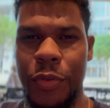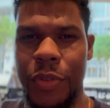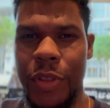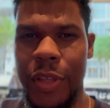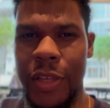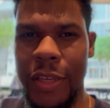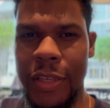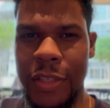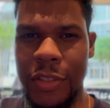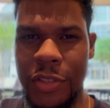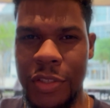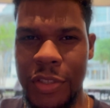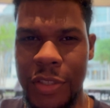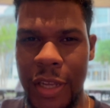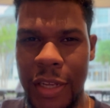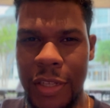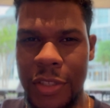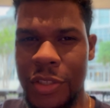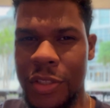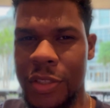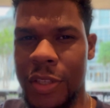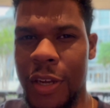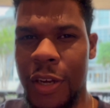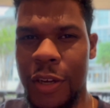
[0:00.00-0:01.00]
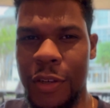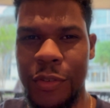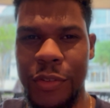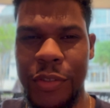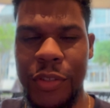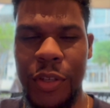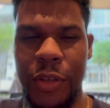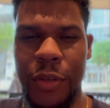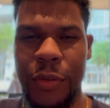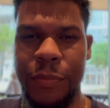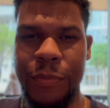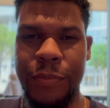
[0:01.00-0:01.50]
things sketched out.
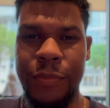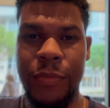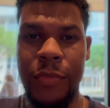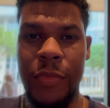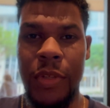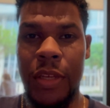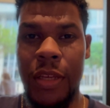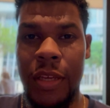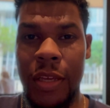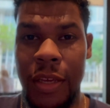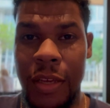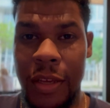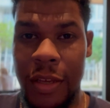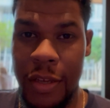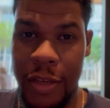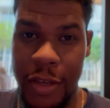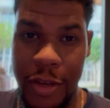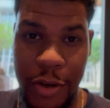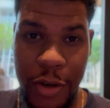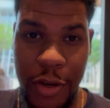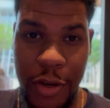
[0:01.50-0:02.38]
So here